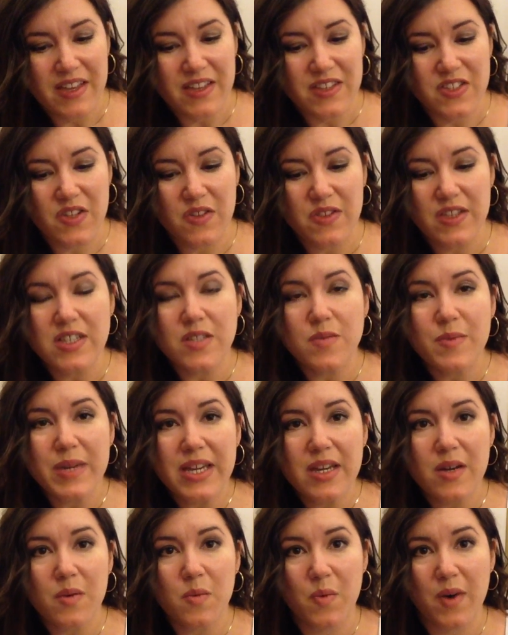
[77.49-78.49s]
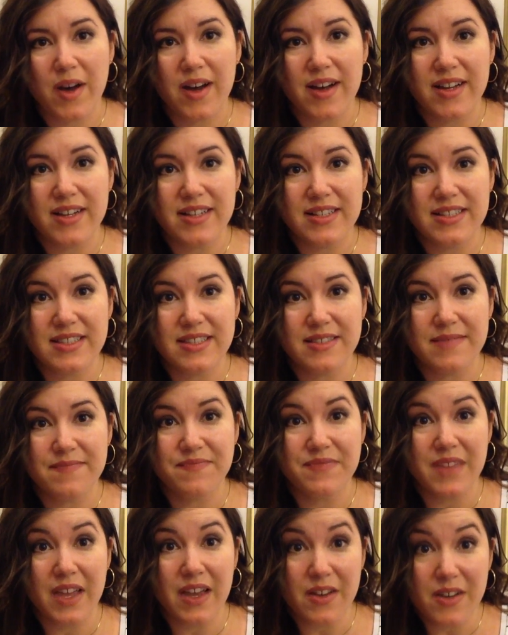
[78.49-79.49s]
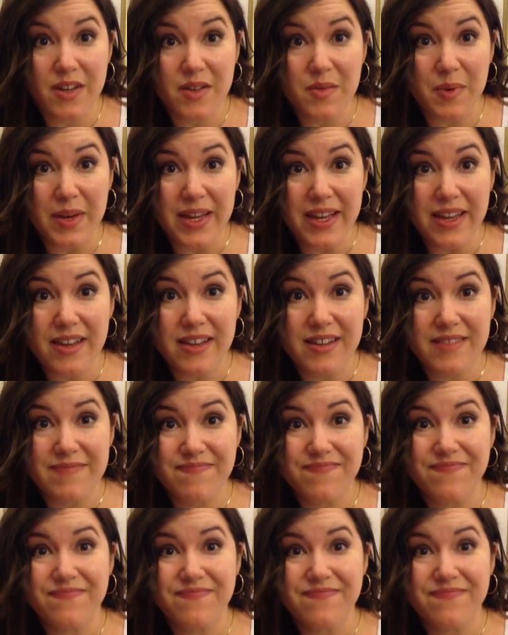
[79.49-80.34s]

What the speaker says: So this week was a good week,